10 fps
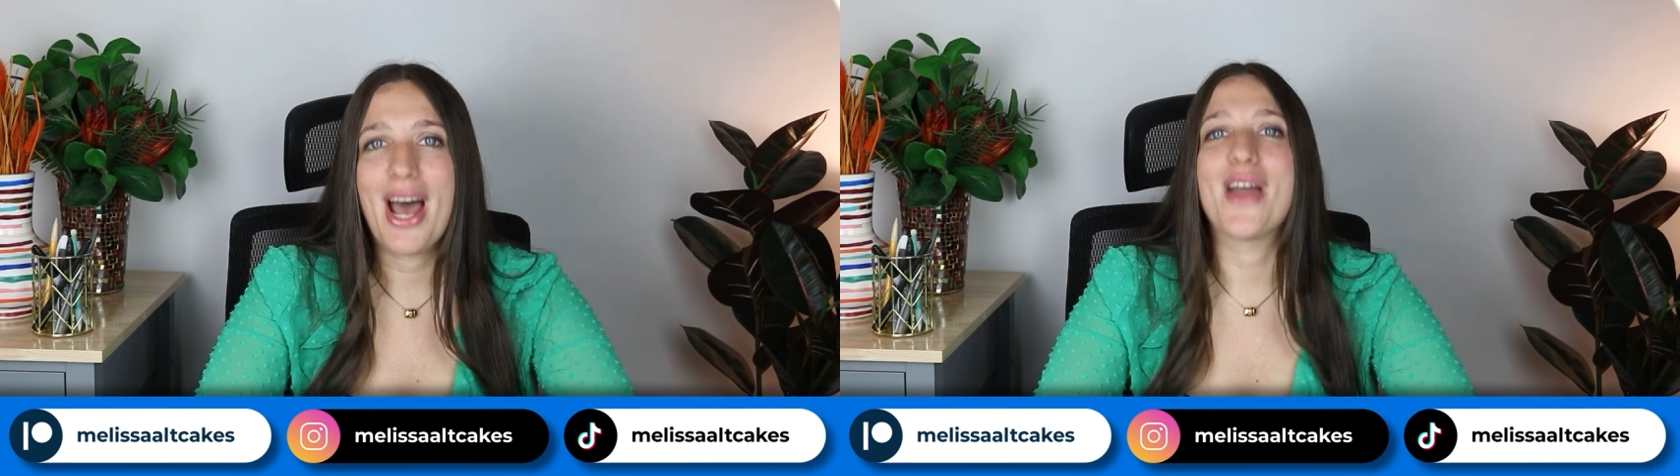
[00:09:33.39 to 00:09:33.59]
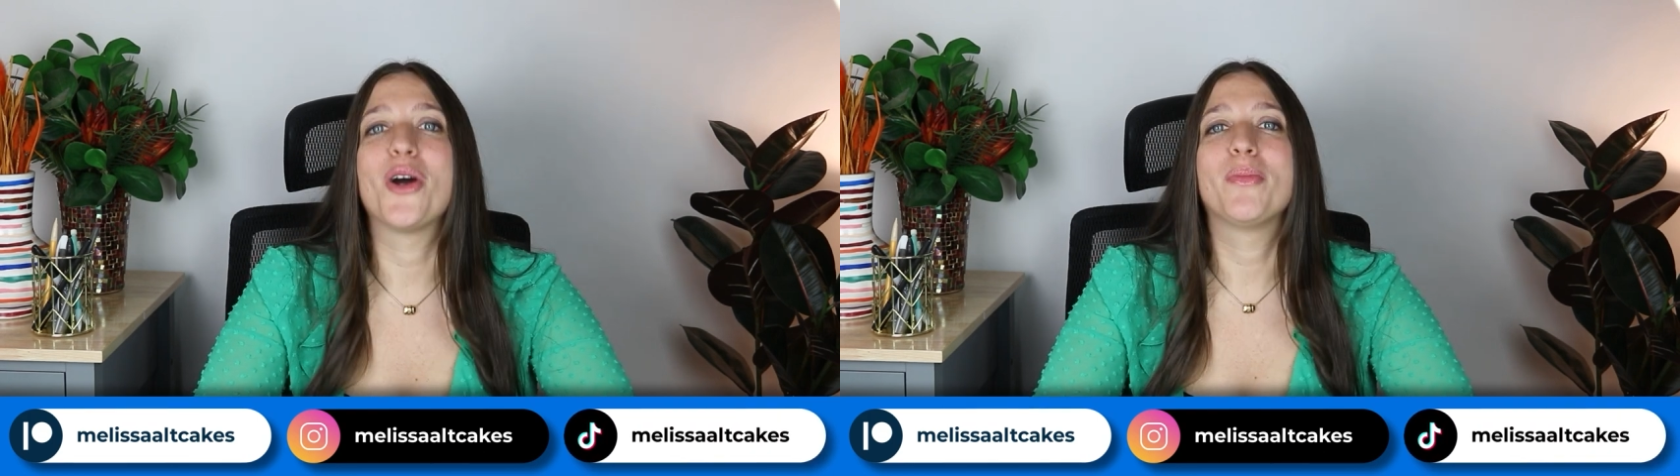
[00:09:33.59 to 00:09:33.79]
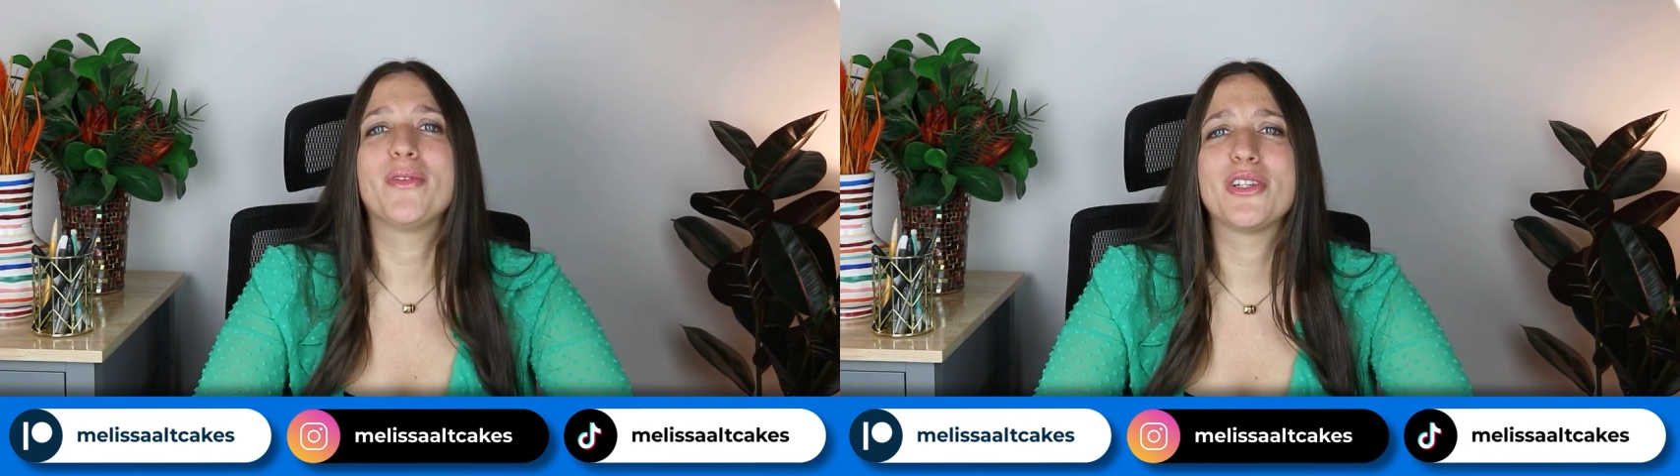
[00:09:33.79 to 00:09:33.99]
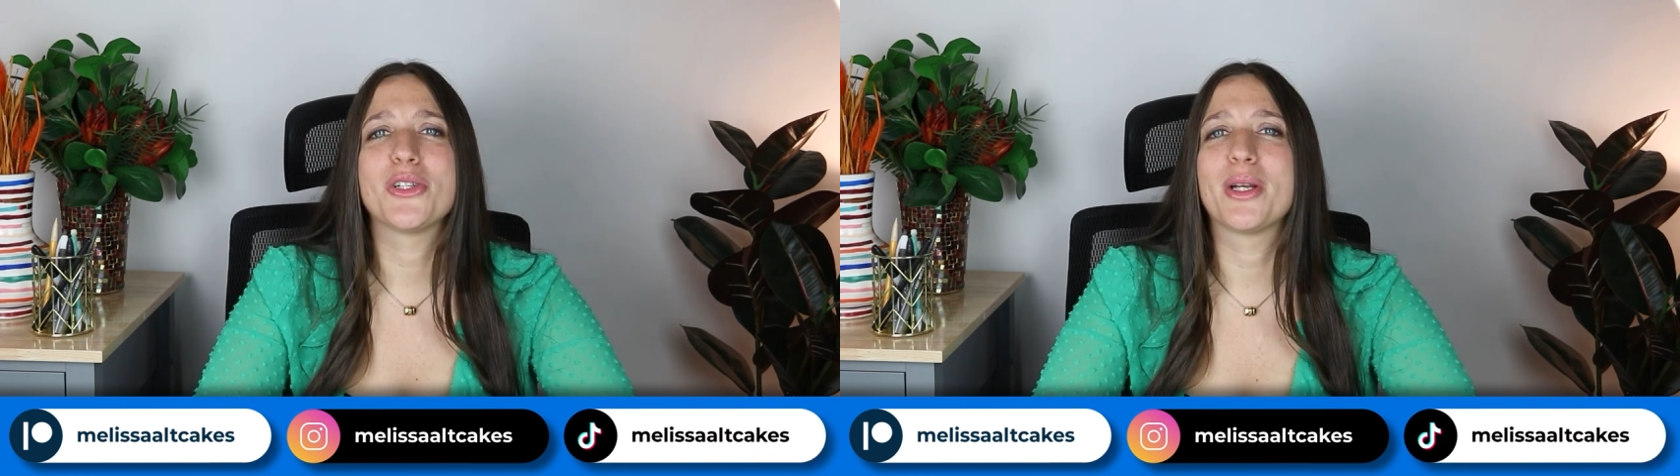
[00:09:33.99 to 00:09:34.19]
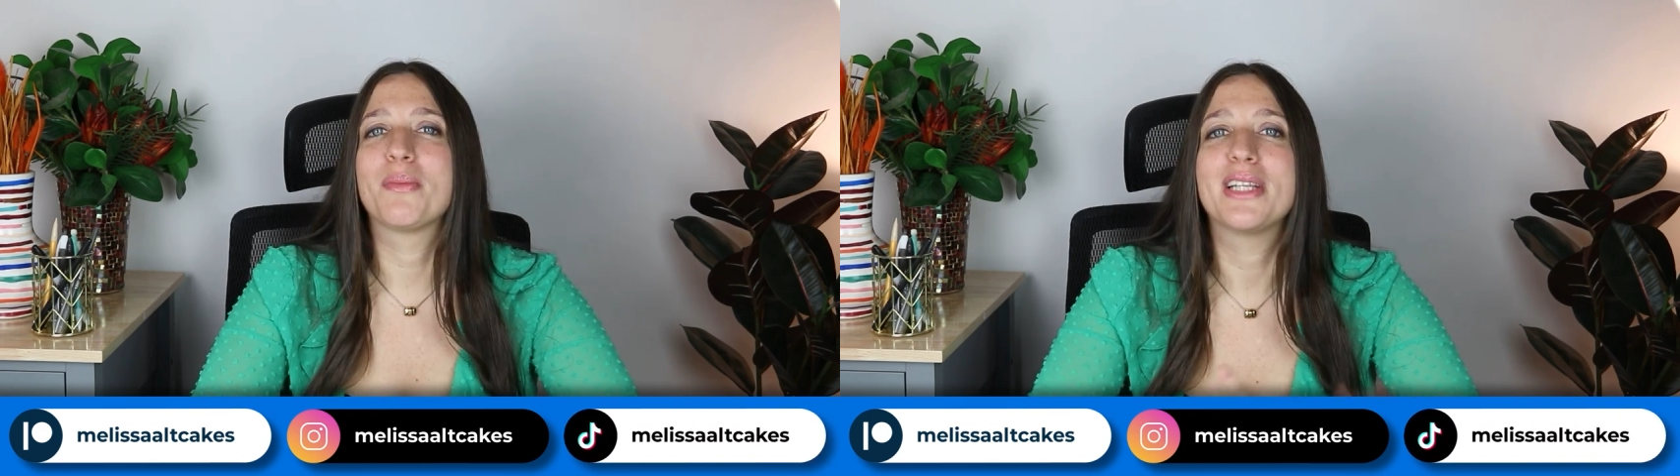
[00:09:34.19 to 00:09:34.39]
I hope you've
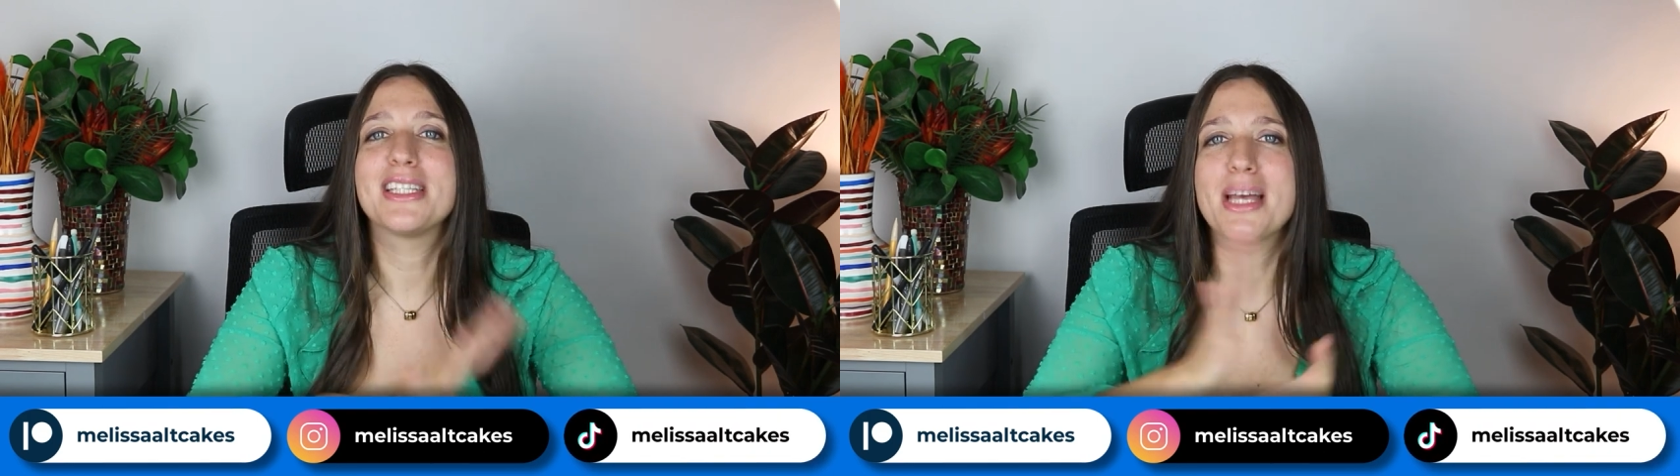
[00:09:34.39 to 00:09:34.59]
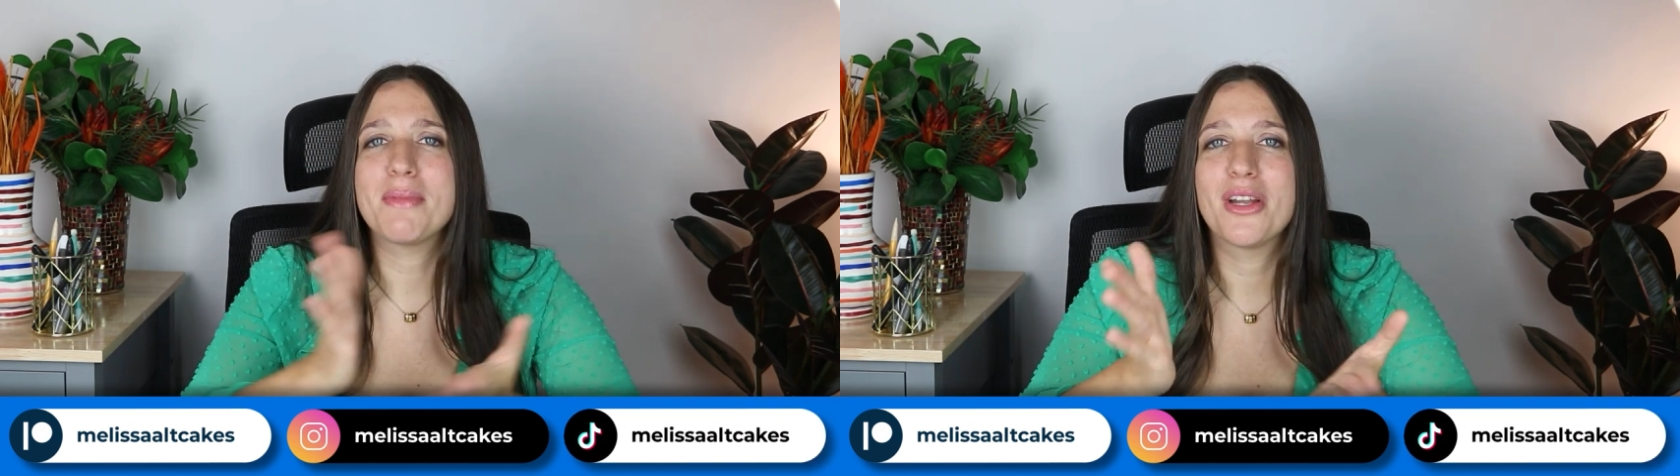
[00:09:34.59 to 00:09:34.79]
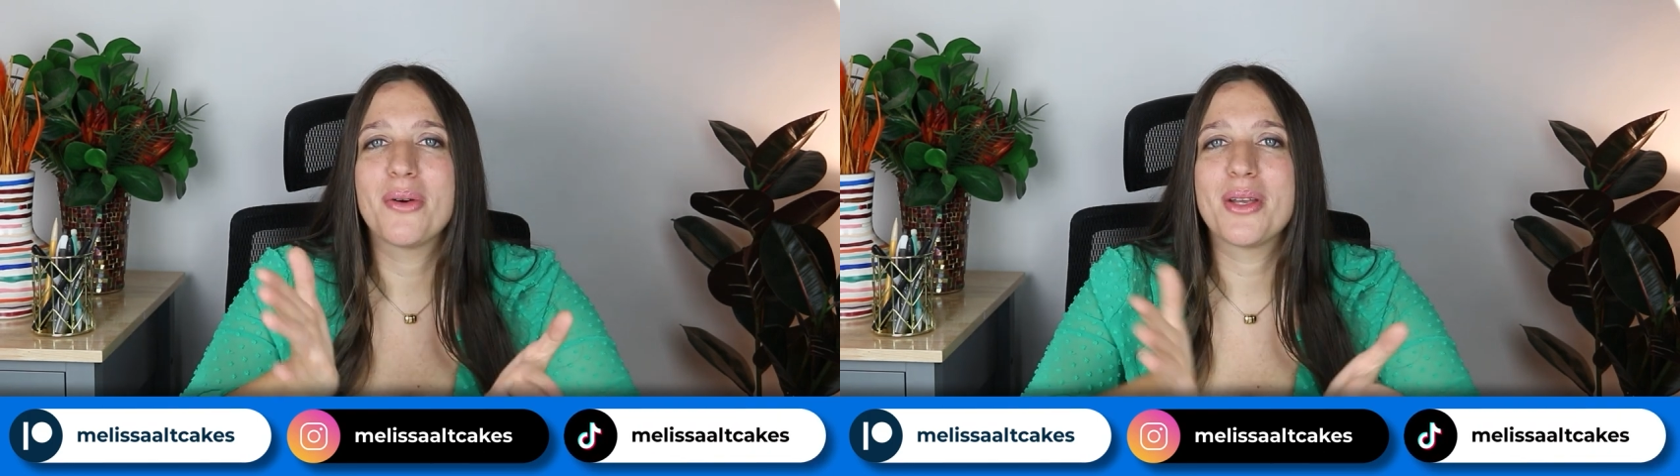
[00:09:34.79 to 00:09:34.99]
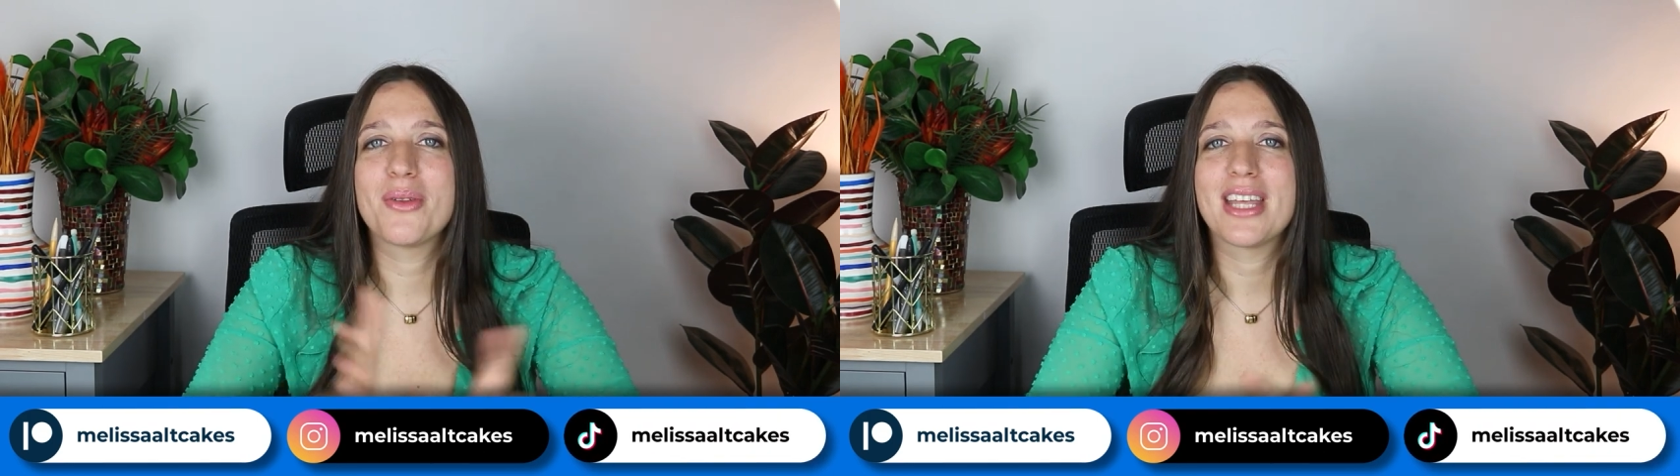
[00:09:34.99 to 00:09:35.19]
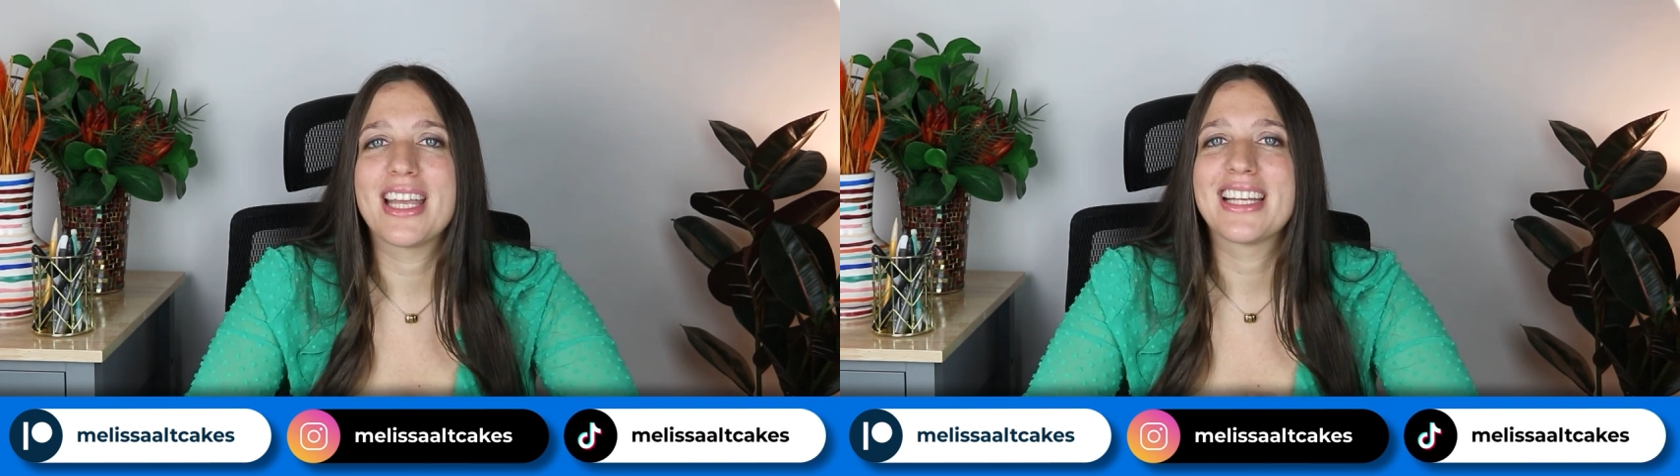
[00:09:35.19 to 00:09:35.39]
enjoyed. Please let me know what you
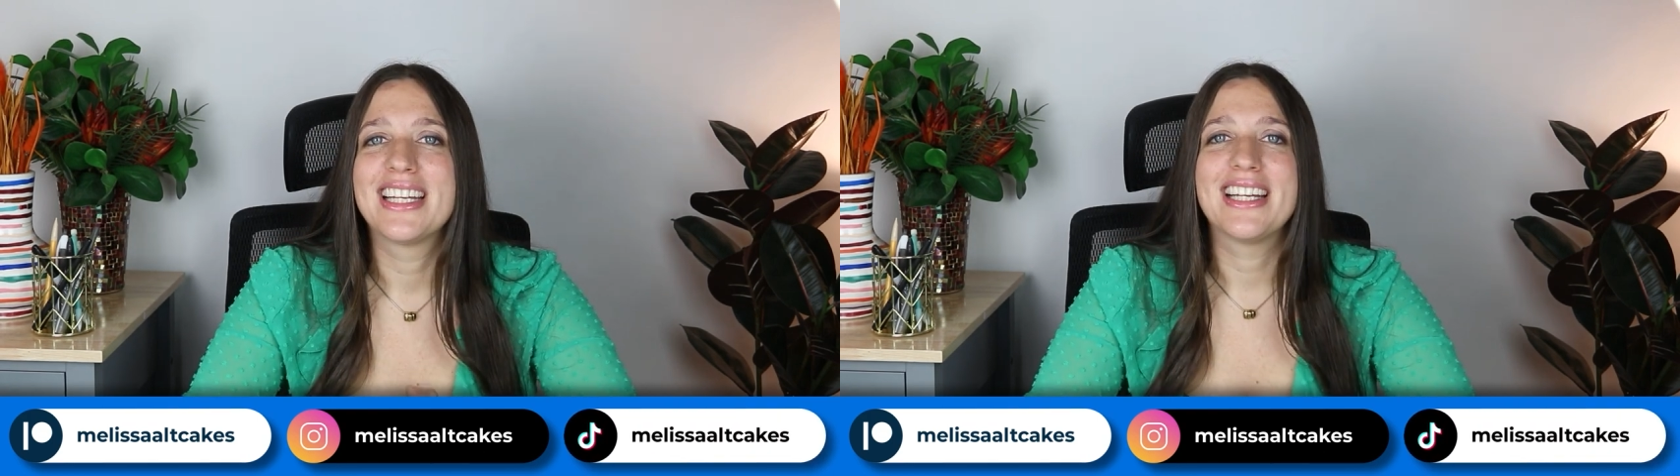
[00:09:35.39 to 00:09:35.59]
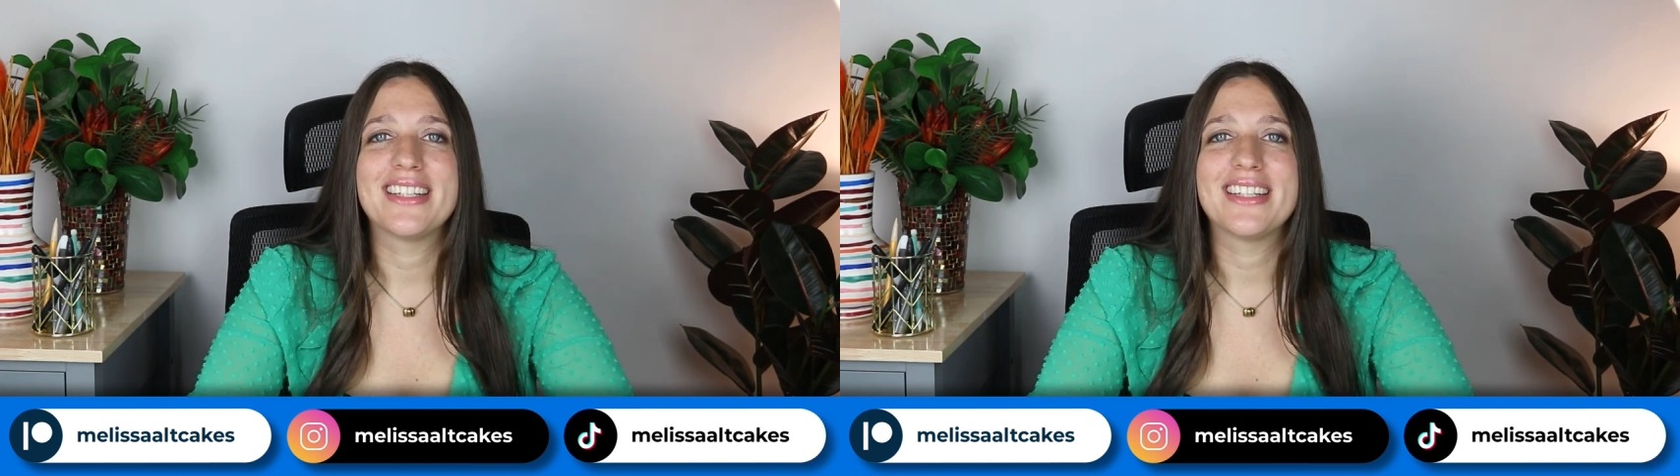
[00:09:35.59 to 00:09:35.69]
think.